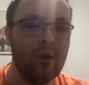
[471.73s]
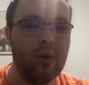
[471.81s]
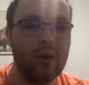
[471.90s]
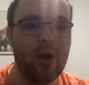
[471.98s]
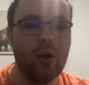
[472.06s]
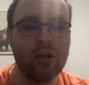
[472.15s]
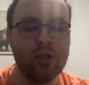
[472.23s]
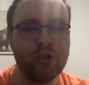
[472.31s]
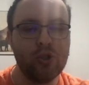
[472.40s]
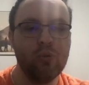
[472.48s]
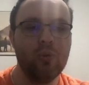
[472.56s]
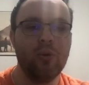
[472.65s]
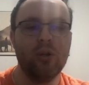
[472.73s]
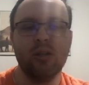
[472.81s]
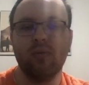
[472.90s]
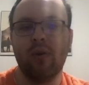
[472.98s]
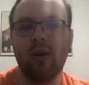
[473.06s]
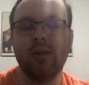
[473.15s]
Now a consumable is
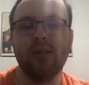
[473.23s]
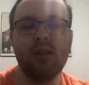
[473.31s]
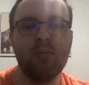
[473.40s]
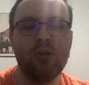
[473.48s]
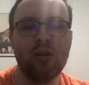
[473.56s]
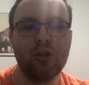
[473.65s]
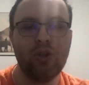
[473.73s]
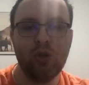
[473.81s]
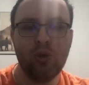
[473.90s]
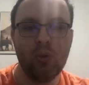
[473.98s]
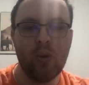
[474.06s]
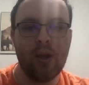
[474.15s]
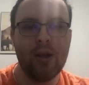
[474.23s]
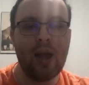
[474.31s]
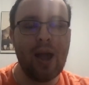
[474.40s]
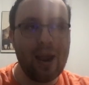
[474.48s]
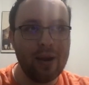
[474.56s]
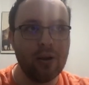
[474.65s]
very similar to an
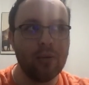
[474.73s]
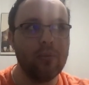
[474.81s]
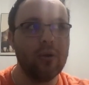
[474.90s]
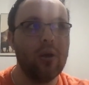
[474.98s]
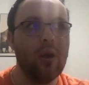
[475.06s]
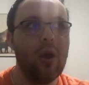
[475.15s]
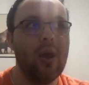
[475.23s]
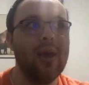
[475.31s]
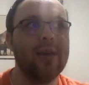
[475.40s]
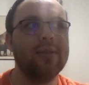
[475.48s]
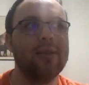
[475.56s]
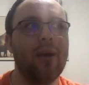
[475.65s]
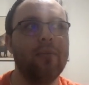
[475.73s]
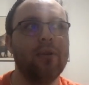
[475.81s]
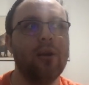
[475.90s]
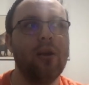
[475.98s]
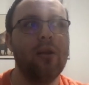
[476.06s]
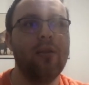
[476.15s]
item, except
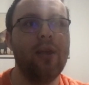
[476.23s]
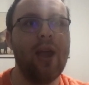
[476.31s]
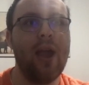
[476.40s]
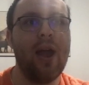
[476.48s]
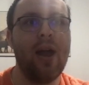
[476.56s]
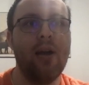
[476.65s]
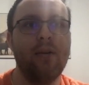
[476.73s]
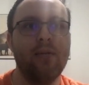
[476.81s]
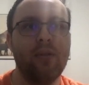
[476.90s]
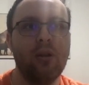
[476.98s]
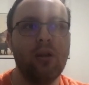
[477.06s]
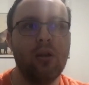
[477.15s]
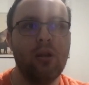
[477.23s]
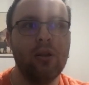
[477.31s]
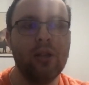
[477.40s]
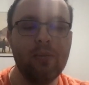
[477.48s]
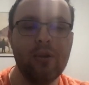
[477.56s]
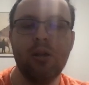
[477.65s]
they have
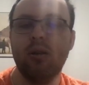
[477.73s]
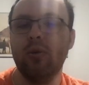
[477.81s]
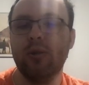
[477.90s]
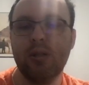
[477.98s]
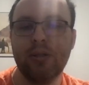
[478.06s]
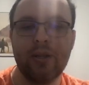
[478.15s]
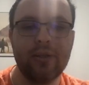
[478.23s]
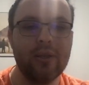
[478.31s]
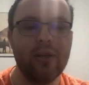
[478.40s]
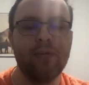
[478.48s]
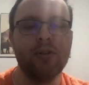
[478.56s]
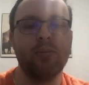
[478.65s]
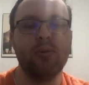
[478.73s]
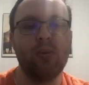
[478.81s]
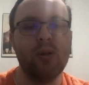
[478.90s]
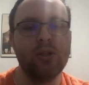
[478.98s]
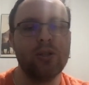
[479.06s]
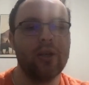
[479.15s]
limited uses. That's the difference
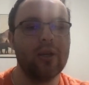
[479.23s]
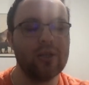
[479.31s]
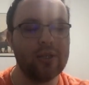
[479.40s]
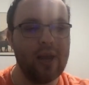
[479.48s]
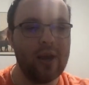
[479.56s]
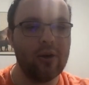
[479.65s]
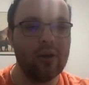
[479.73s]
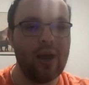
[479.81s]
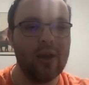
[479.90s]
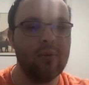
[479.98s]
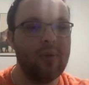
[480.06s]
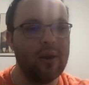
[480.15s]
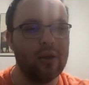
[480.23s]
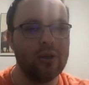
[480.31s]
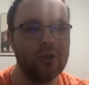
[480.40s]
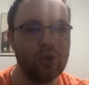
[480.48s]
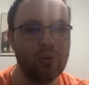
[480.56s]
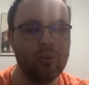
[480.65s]
between just like a standard item and a
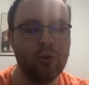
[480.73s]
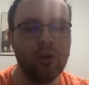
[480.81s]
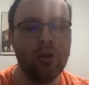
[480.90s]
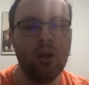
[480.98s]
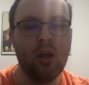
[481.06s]
consumable.